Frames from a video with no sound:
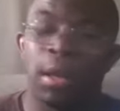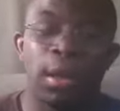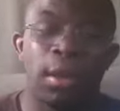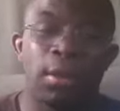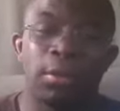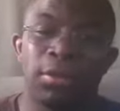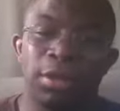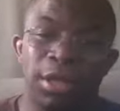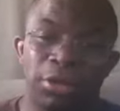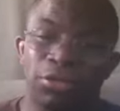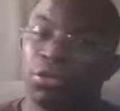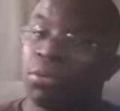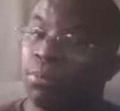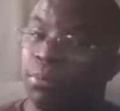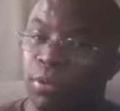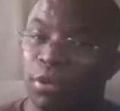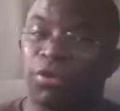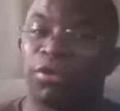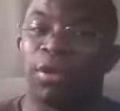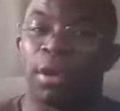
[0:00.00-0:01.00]
this will
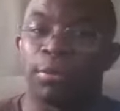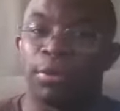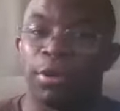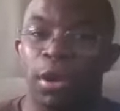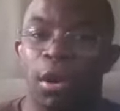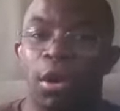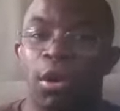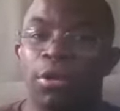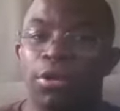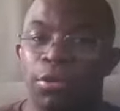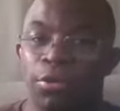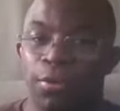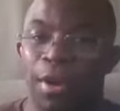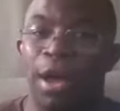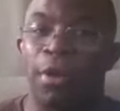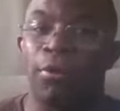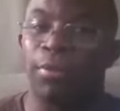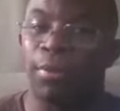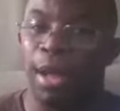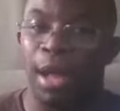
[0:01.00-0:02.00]
put something on you.
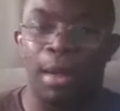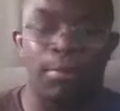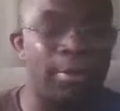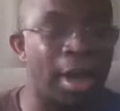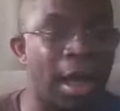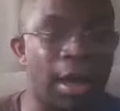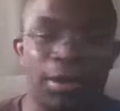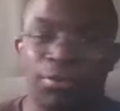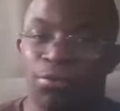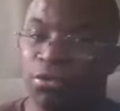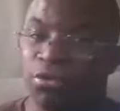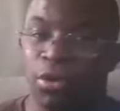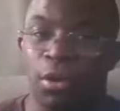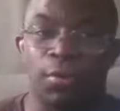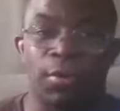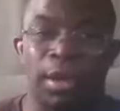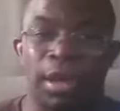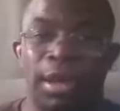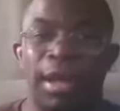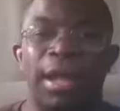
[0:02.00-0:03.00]
I, am not even
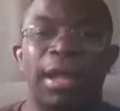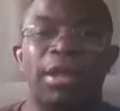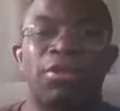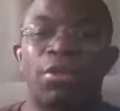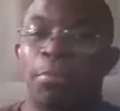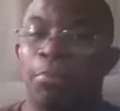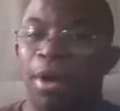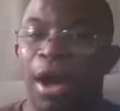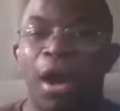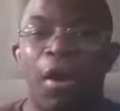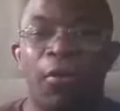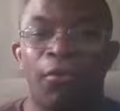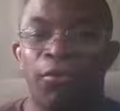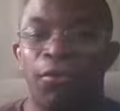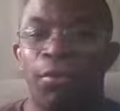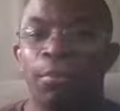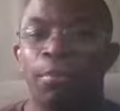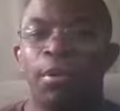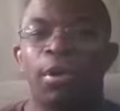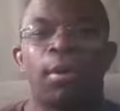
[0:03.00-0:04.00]
joking. It's a powerful
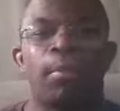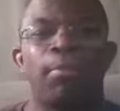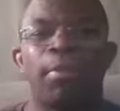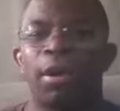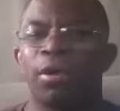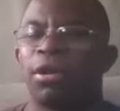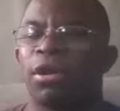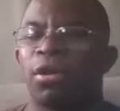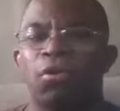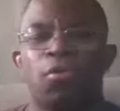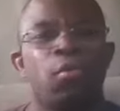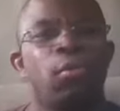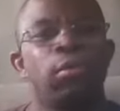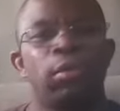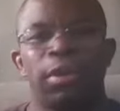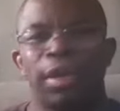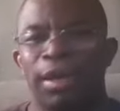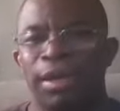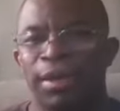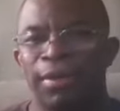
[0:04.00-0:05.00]
book, but the cool
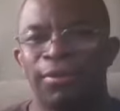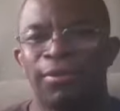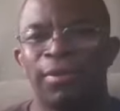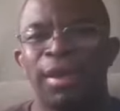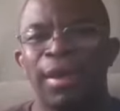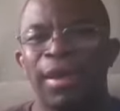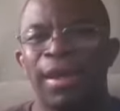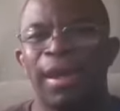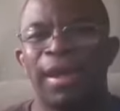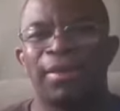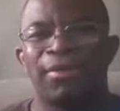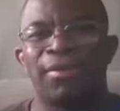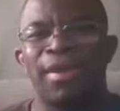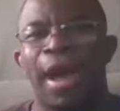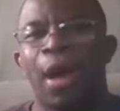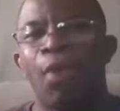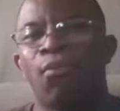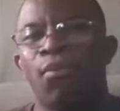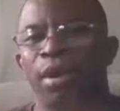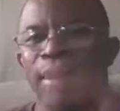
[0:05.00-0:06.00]
thing is, it's not
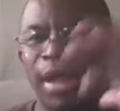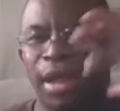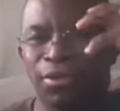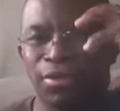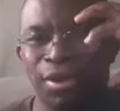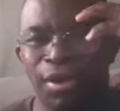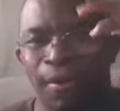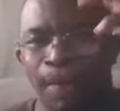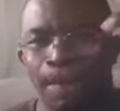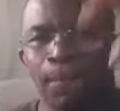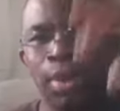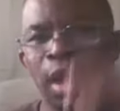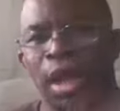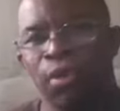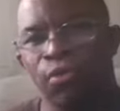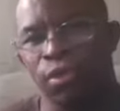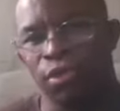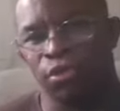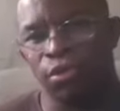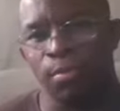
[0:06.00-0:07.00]
one that's going to play
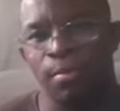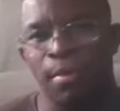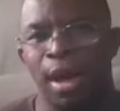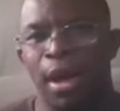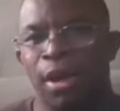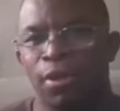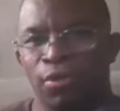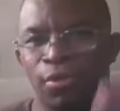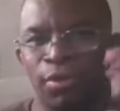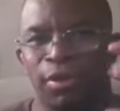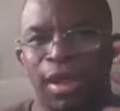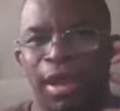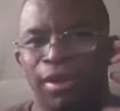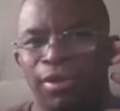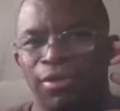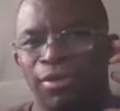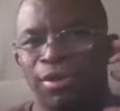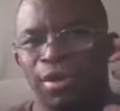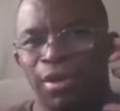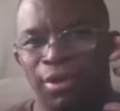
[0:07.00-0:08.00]
with your mind or that
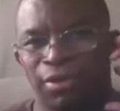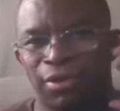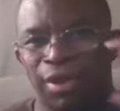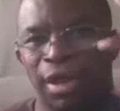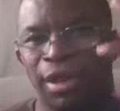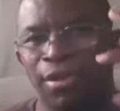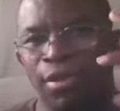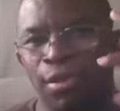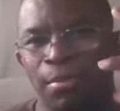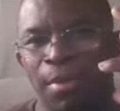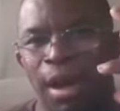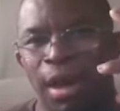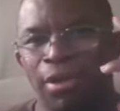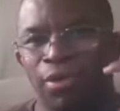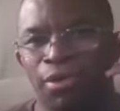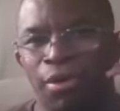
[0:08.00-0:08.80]
it's going to take your mind to